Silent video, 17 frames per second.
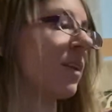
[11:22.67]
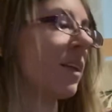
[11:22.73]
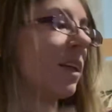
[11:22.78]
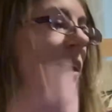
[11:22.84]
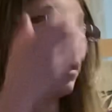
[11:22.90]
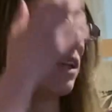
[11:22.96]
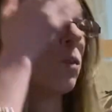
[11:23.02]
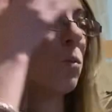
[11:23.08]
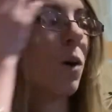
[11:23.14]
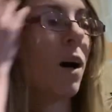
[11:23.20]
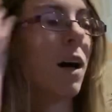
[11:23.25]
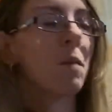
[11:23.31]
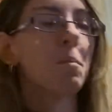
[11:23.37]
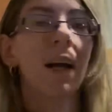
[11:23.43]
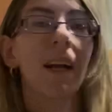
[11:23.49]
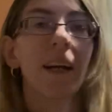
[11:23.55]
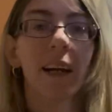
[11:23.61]
the
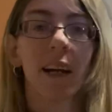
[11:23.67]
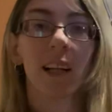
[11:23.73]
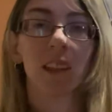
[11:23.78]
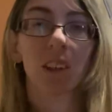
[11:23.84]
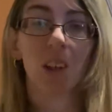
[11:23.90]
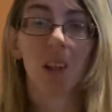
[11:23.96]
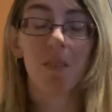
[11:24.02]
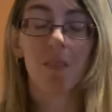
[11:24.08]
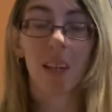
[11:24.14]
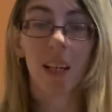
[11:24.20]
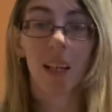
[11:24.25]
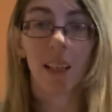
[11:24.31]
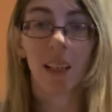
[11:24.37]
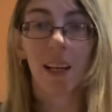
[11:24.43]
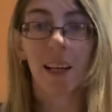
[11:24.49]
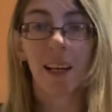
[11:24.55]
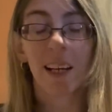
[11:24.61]
Wild Madagascar
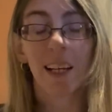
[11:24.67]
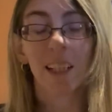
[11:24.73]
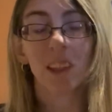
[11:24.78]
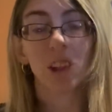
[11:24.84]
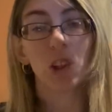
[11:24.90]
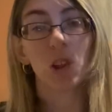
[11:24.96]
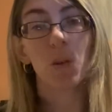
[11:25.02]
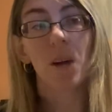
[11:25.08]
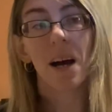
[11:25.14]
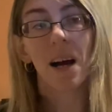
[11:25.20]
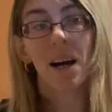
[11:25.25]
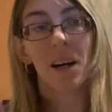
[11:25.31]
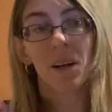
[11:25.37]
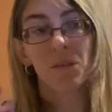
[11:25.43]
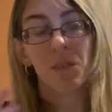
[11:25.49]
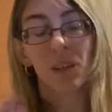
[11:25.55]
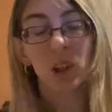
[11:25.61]
Vanilla, and I do
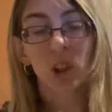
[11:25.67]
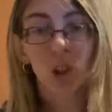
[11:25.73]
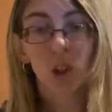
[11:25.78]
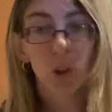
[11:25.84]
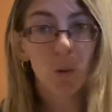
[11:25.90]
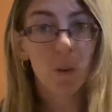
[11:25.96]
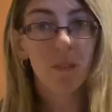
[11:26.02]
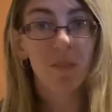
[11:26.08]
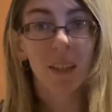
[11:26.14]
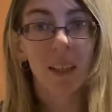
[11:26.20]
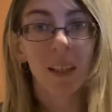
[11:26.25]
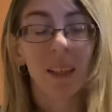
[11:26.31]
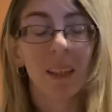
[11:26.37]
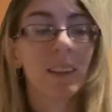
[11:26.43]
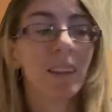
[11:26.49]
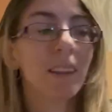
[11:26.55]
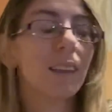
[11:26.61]
have two of
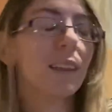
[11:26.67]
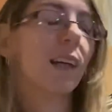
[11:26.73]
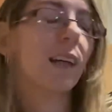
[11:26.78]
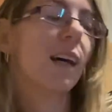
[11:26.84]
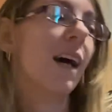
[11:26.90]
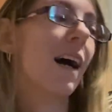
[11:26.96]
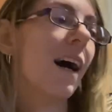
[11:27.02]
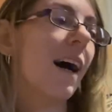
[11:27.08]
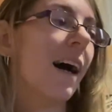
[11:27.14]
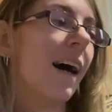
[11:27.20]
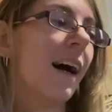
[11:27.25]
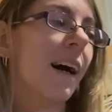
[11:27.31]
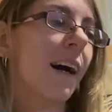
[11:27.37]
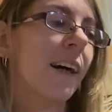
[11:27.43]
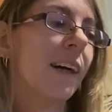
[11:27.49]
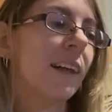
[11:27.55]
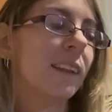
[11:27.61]
these
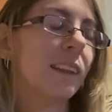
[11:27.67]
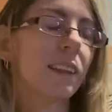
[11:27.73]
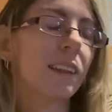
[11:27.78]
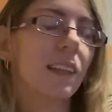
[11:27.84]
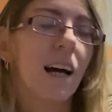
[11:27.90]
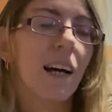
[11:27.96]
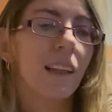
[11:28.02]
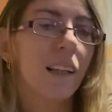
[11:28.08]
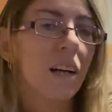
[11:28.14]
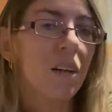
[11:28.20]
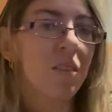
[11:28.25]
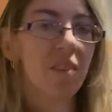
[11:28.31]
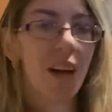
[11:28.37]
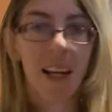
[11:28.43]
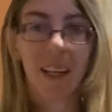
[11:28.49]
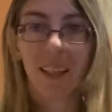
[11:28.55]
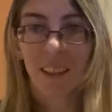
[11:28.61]
and I love
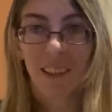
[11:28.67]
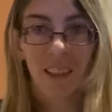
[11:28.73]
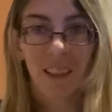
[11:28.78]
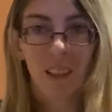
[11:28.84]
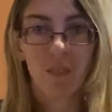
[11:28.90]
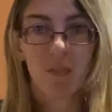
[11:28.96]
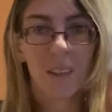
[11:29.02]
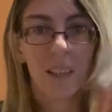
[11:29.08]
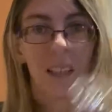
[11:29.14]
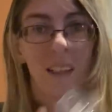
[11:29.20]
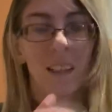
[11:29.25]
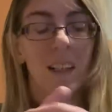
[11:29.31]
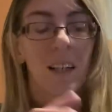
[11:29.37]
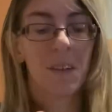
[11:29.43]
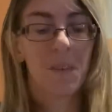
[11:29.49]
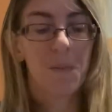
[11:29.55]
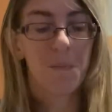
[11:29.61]
anything
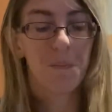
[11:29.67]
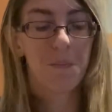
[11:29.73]
vanilla